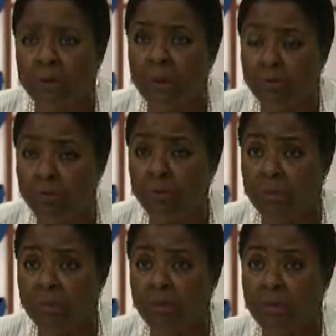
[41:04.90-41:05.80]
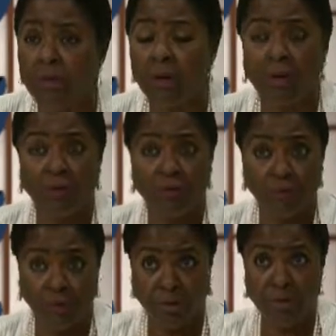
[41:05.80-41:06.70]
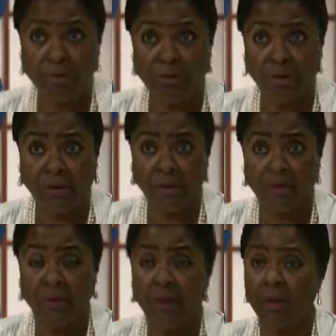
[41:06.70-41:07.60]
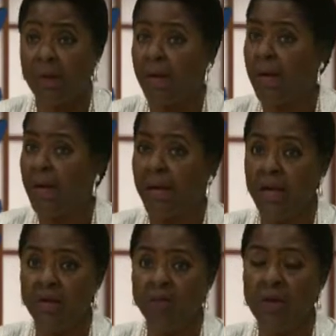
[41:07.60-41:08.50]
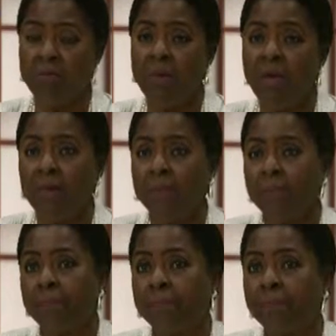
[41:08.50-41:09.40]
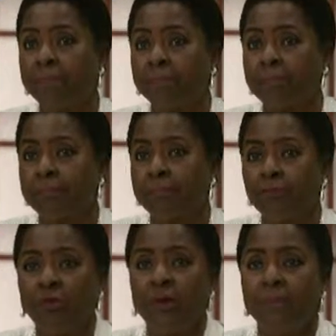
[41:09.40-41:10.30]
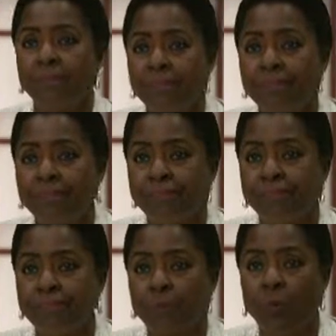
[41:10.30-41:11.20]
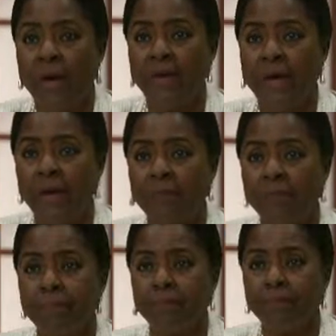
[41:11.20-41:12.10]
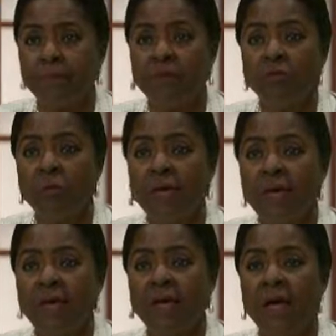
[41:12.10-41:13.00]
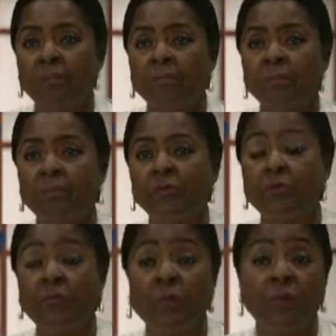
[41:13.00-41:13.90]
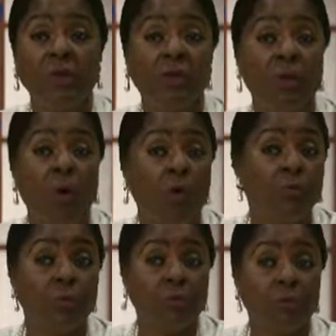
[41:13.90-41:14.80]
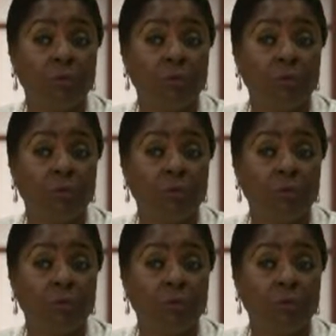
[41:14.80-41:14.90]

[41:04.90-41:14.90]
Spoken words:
insurance. Seriously. I have it on mine. It's cheap. Why not? Give them a leg up so that when they're older,